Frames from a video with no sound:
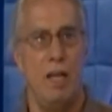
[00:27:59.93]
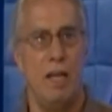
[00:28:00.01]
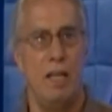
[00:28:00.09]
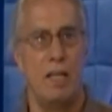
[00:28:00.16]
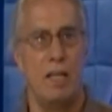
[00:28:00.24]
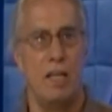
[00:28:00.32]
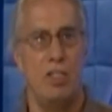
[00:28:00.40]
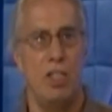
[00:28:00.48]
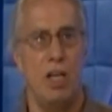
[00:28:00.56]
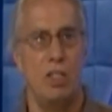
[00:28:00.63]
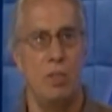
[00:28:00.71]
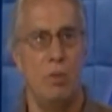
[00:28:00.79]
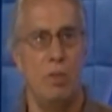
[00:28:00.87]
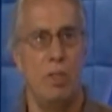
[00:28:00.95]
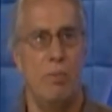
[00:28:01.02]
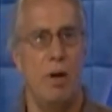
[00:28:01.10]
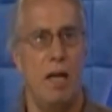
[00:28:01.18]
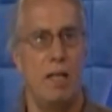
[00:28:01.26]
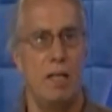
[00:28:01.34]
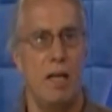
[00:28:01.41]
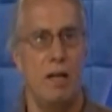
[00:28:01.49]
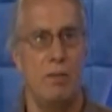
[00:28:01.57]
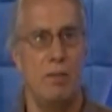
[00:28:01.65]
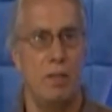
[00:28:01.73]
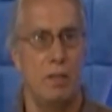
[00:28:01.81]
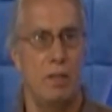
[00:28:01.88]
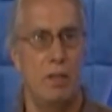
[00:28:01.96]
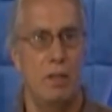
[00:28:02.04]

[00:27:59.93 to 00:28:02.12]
and in conjunction with the Mayan calendar,